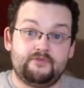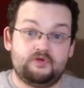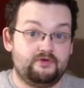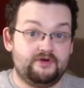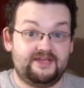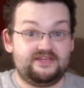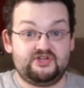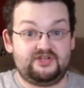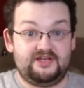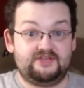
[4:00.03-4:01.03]
running it
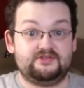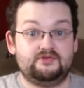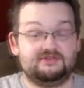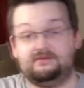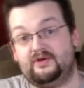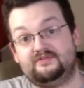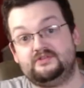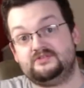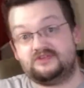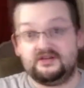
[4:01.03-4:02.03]
digitally, so does everyone have to use
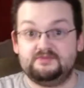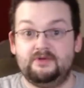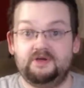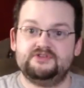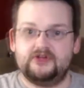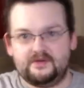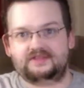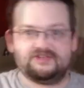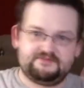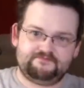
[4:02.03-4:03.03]
dice bots? You know,
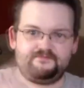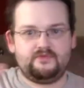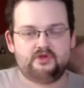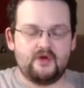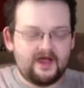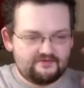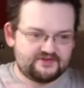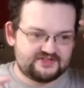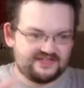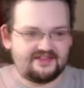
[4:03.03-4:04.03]
you have to
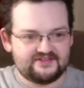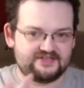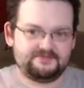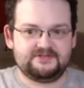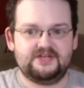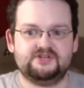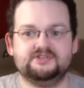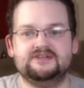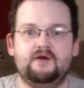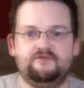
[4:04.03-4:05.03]
set these expectations
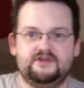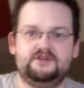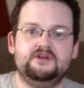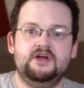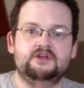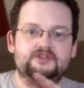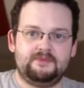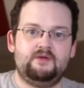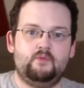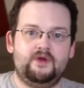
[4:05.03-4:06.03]
out to
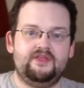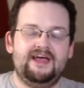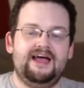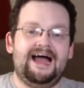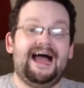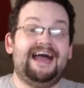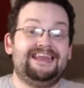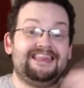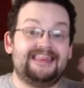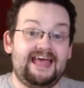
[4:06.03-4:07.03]
begin with,
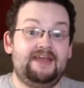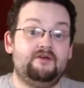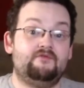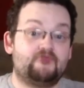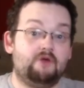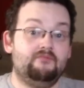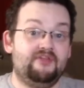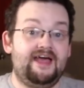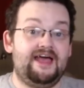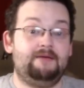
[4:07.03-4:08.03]
and then from
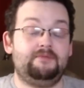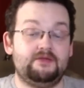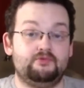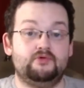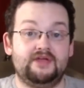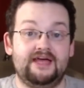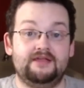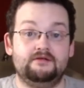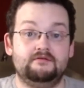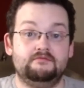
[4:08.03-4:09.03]
there people
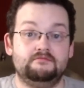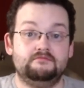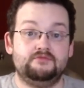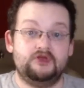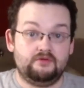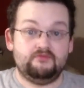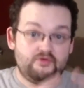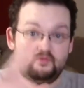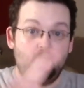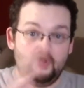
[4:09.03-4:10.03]
can, you know, you
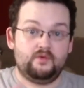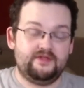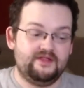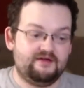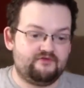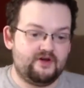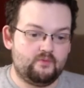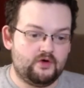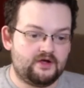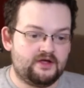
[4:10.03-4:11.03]
can work within that framework.